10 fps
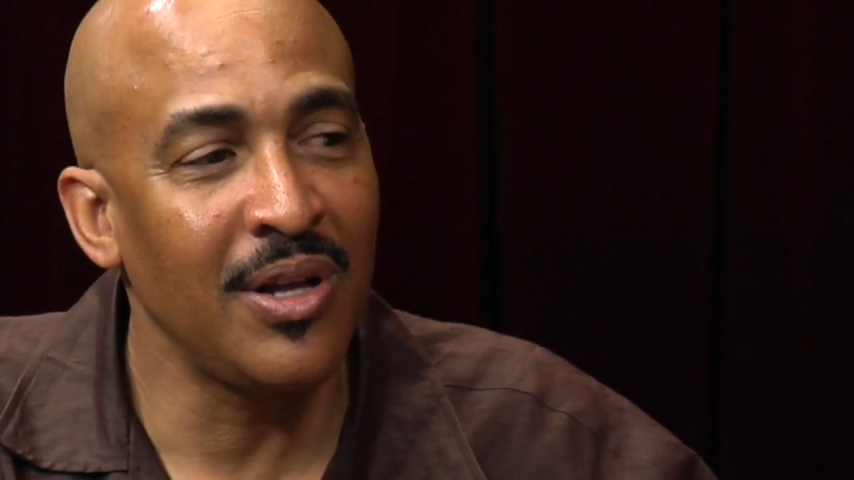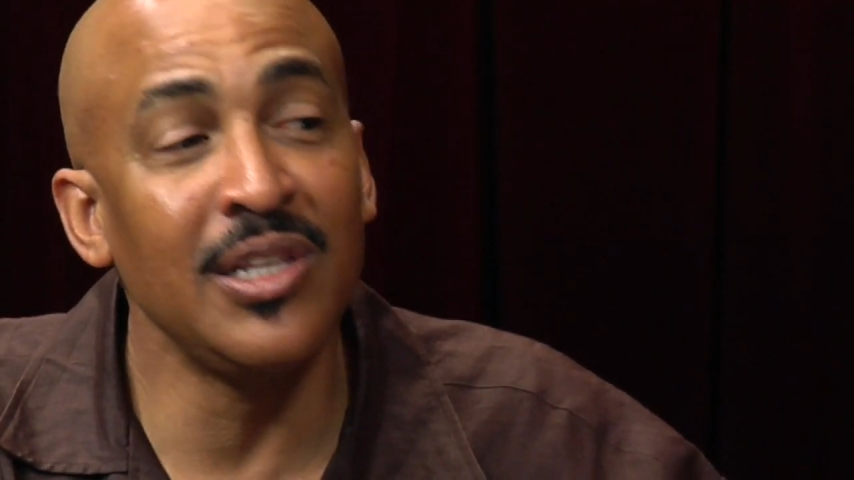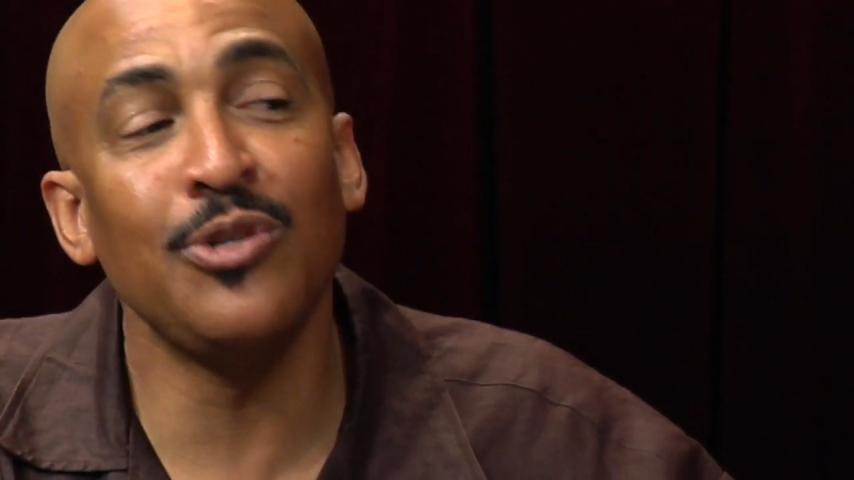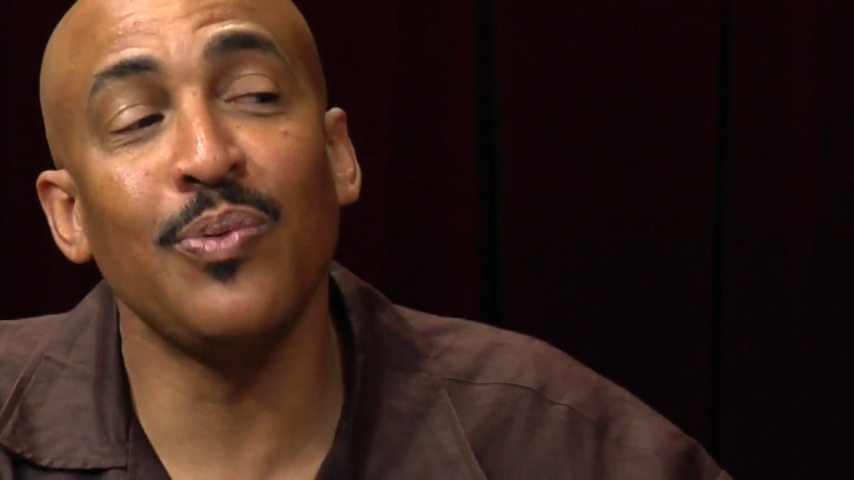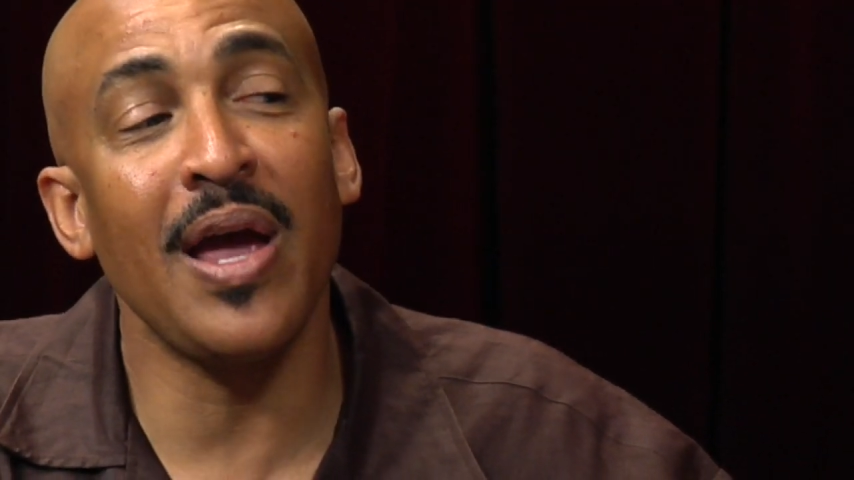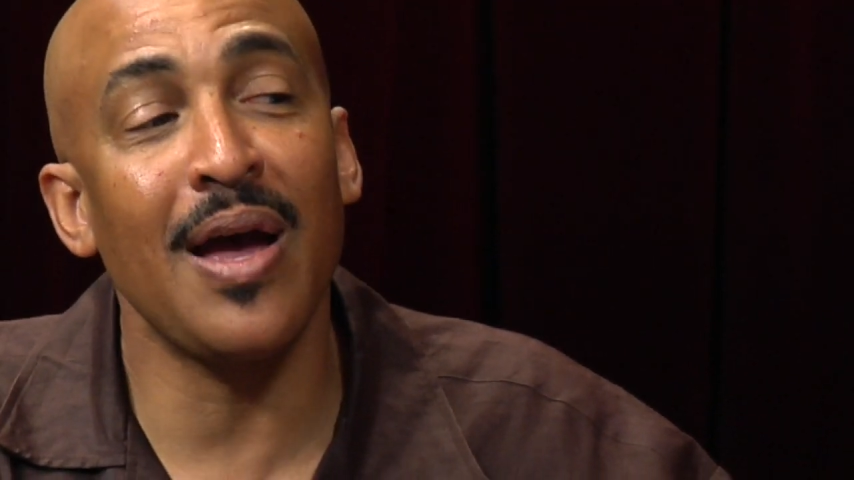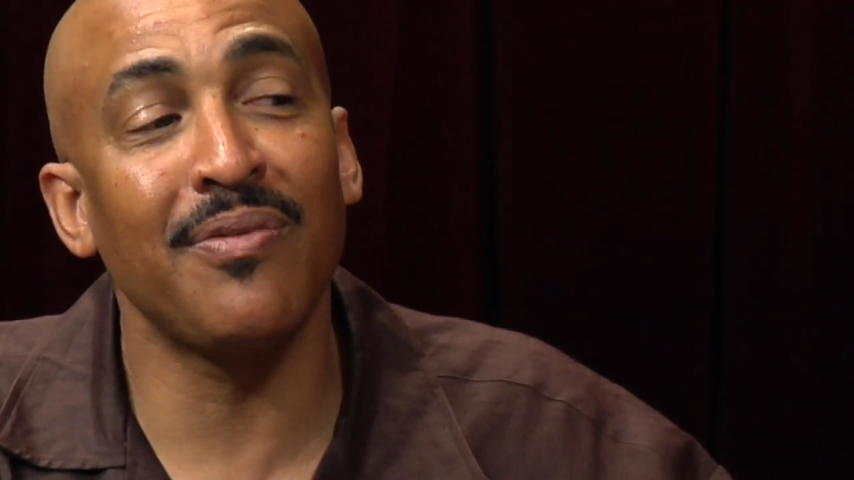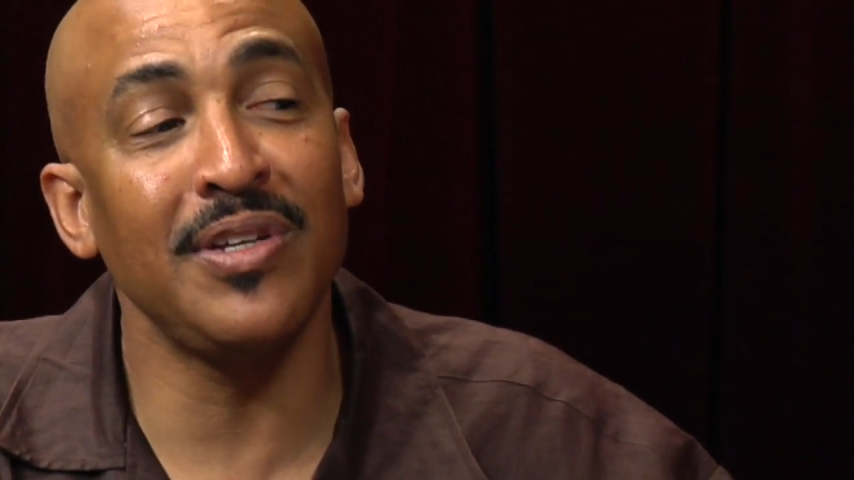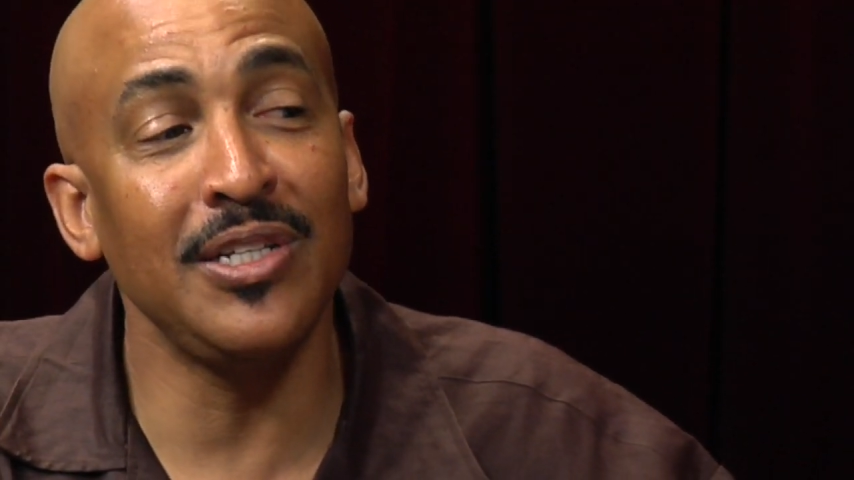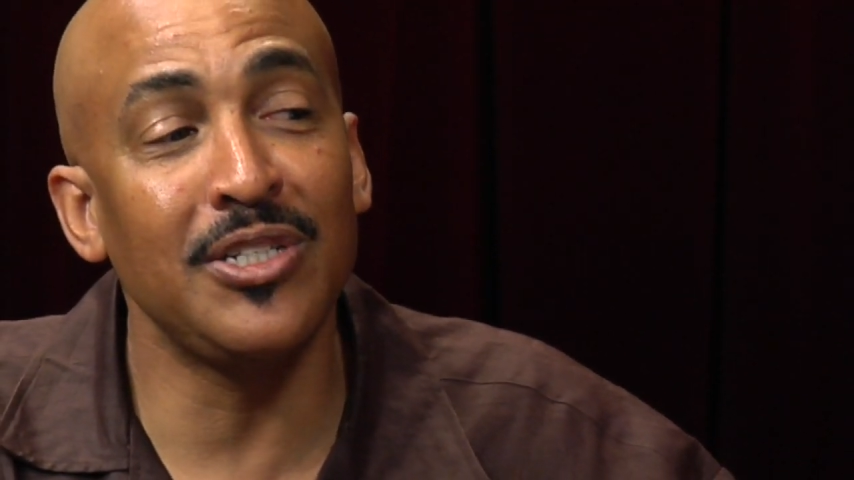at least we
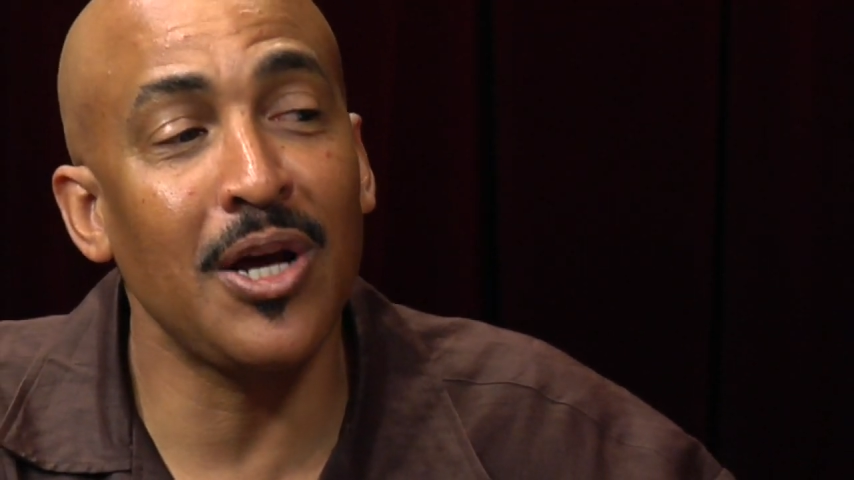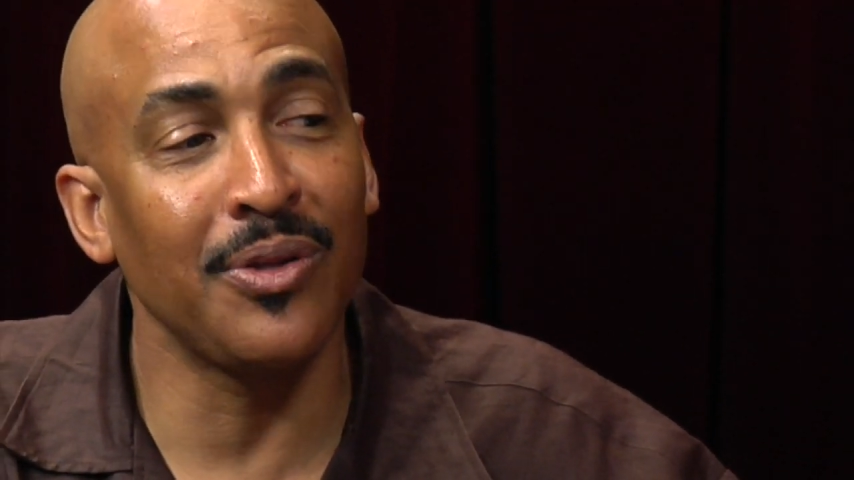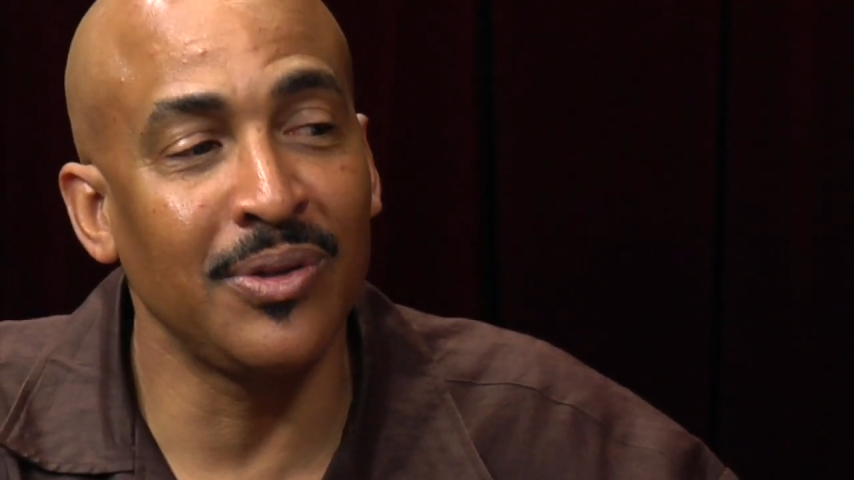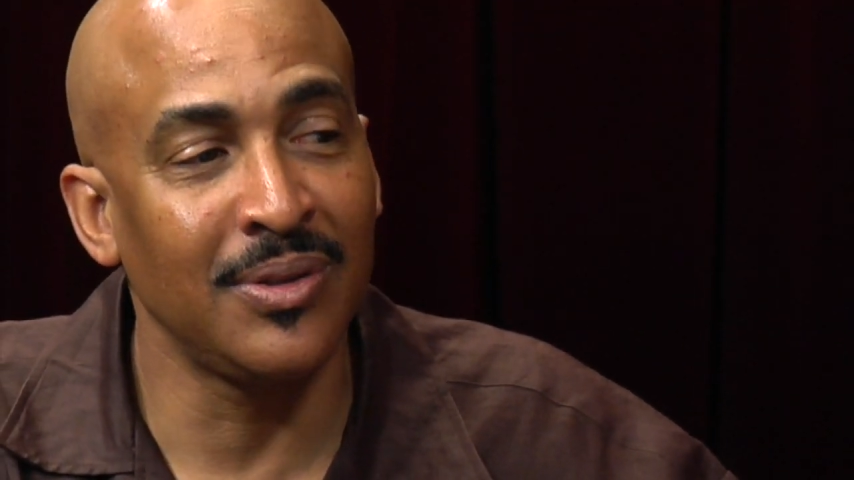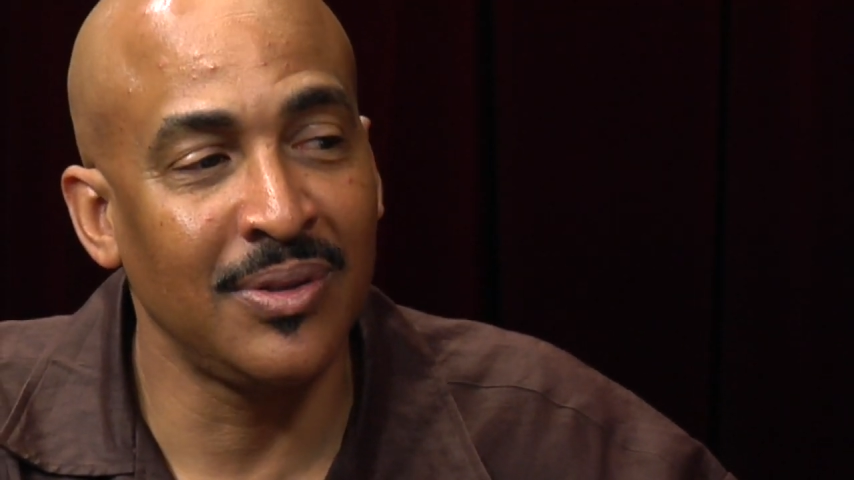have each other.